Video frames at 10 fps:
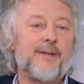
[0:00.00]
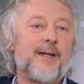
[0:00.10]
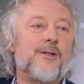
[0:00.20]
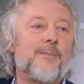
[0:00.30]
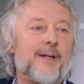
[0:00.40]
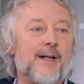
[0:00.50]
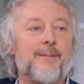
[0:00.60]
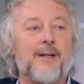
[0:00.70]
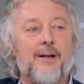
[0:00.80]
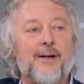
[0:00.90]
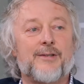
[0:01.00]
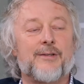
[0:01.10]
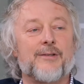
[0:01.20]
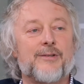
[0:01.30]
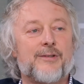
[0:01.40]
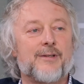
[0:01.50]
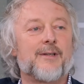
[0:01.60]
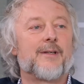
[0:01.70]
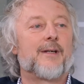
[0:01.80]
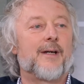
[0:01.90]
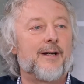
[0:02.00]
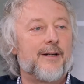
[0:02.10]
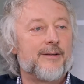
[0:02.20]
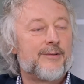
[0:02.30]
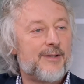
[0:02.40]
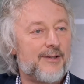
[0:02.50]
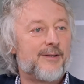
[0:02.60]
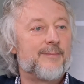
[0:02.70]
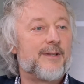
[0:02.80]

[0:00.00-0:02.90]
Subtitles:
And then you become a licensed system